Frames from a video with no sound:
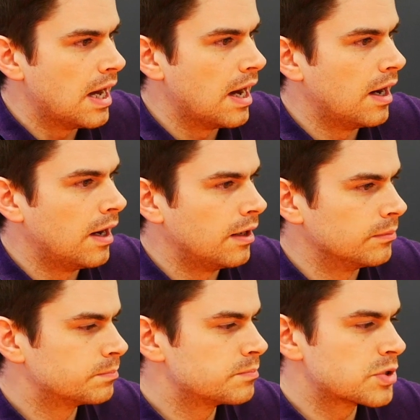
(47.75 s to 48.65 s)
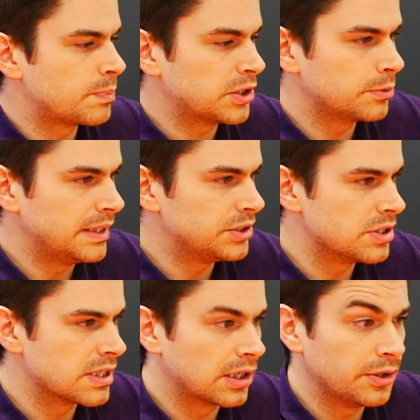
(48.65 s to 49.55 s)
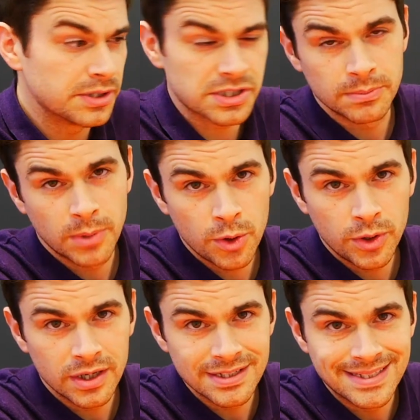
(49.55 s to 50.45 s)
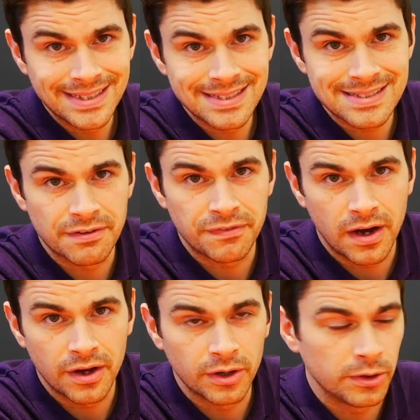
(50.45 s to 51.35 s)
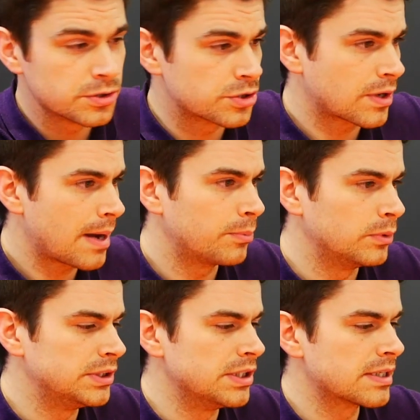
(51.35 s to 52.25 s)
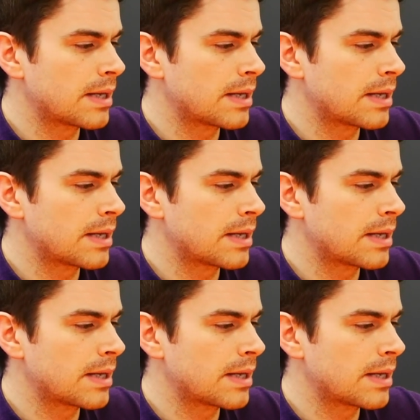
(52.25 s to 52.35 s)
Uh, special mentions include a Simona Di Stefano strap, which is